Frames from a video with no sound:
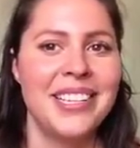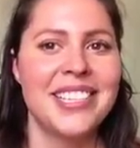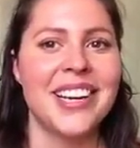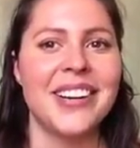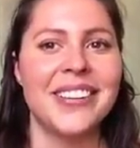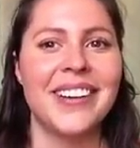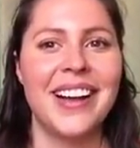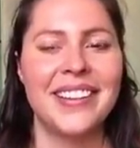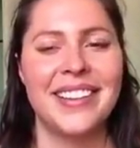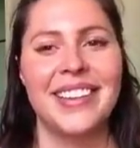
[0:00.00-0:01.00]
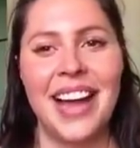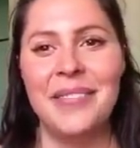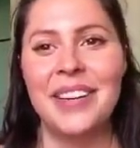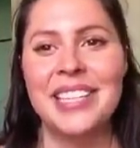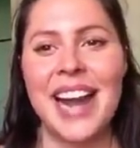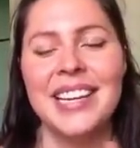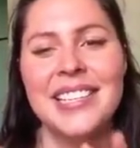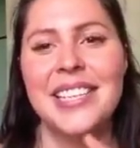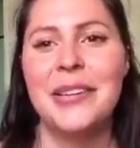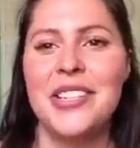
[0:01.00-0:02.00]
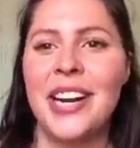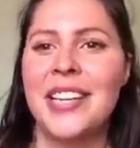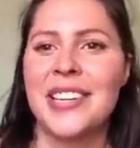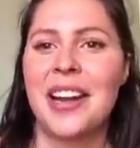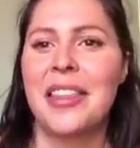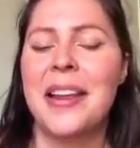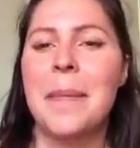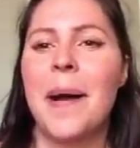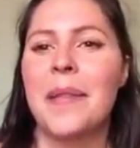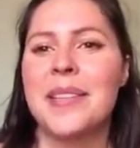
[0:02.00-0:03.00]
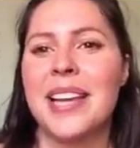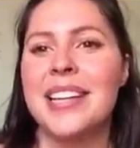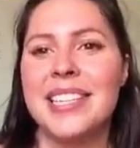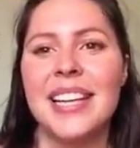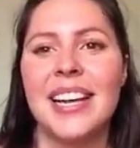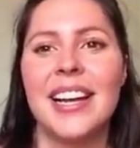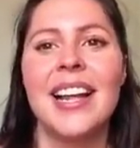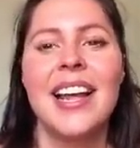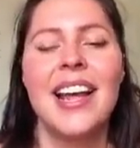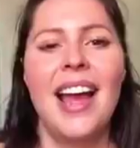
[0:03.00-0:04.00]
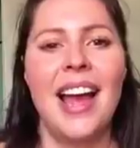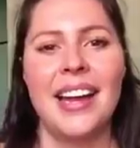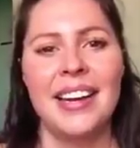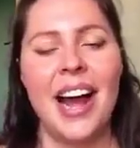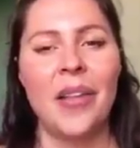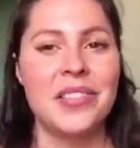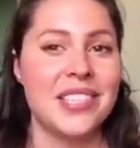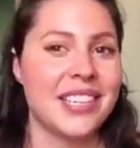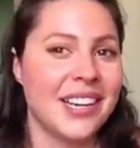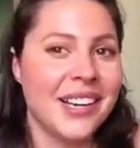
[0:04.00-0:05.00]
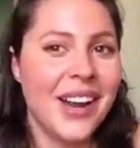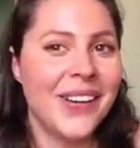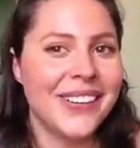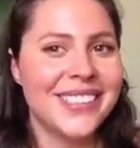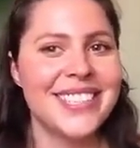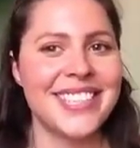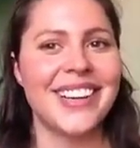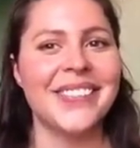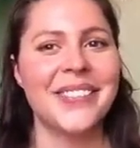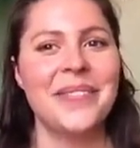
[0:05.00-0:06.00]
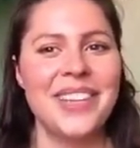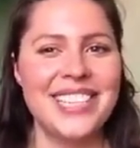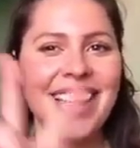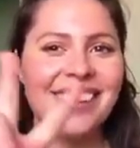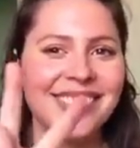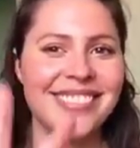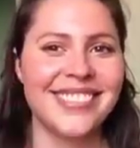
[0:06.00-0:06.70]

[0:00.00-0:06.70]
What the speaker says: So I'm excited to see what you guys are going to think about this idea and how this is going to go. So peace out.